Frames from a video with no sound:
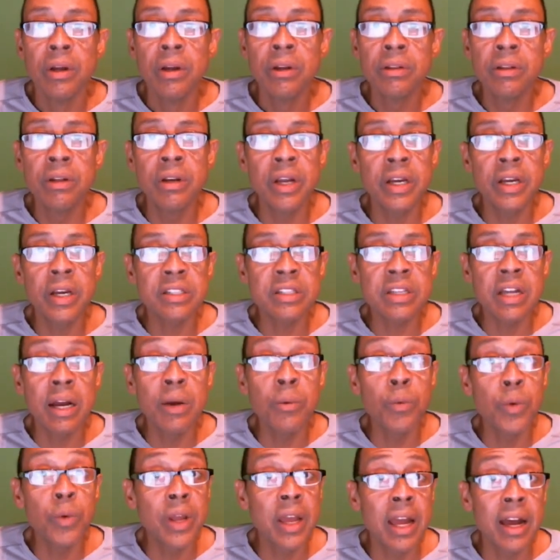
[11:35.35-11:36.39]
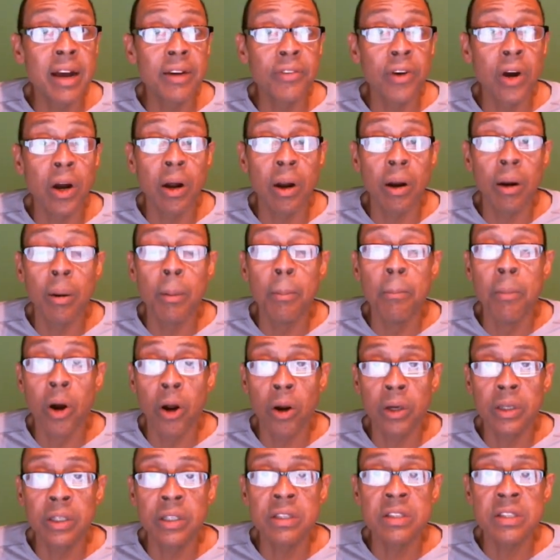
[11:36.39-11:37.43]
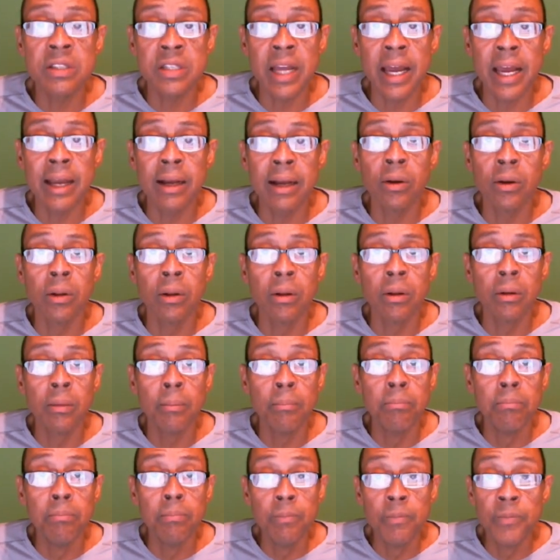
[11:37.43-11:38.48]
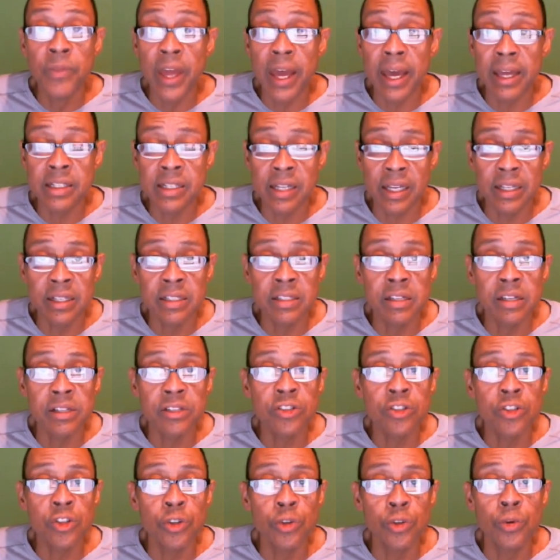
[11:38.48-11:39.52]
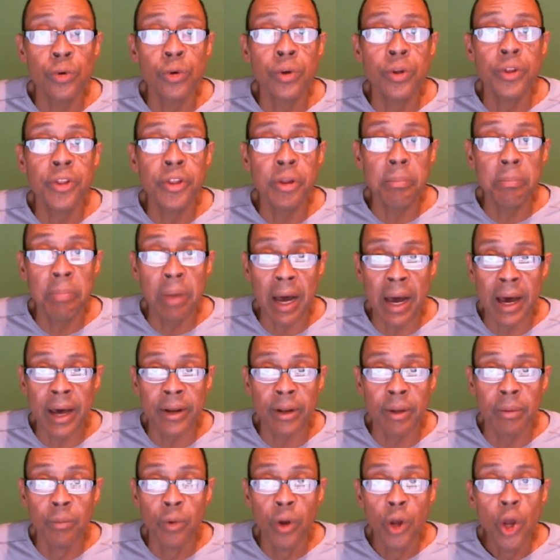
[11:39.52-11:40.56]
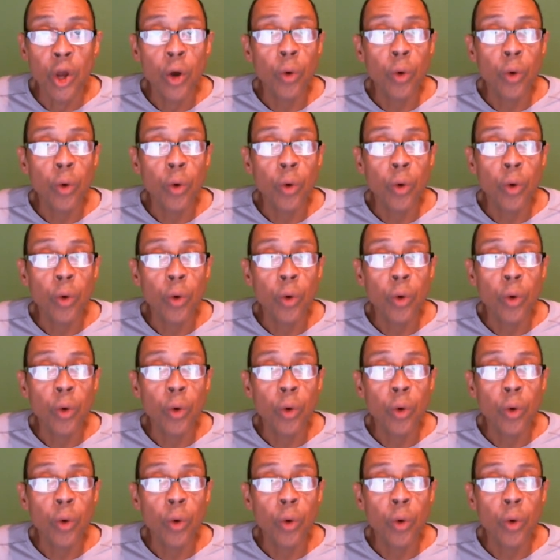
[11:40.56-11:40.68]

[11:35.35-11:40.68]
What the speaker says: the next time we have our market cycle that takes us to the bottom,